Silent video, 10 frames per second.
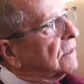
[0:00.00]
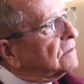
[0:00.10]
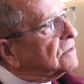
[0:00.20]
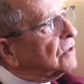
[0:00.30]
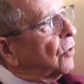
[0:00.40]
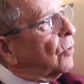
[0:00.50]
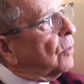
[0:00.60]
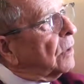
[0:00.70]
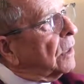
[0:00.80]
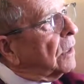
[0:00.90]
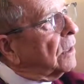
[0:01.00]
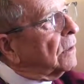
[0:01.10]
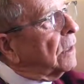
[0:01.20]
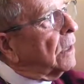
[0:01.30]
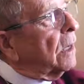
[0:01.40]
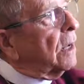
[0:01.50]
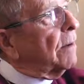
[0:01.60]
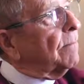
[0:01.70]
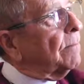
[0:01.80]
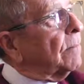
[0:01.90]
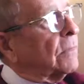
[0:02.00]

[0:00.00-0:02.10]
so um,